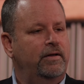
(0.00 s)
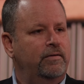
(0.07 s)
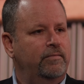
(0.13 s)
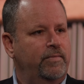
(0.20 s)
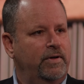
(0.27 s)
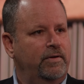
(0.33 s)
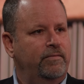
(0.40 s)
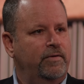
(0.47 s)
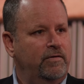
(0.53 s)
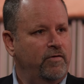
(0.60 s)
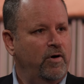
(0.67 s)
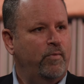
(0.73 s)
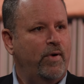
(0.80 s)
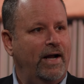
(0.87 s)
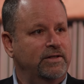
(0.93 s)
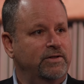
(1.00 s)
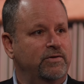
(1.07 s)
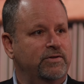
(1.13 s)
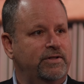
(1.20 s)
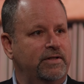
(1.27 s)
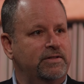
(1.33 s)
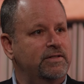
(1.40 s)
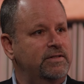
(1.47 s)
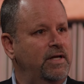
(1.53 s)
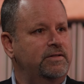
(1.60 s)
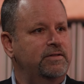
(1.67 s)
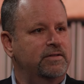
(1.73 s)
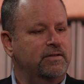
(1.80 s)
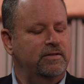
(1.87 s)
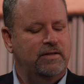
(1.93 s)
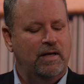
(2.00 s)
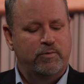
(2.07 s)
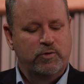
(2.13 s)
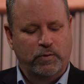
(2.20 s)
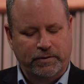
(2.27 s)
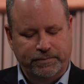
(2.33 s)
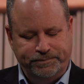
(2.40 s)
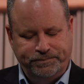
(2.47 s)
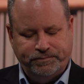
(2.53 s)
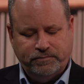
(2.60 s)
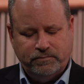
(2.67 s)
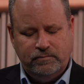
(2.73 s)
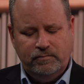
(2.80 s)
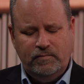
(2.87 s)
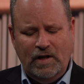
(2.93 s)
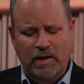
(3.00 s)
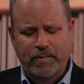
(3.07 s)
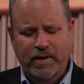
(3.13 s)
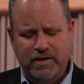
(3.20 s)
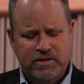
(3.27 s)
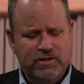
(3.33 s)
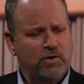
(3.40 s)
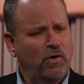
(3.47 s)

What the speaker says: in a very practical sense. It's not just conceptual because it's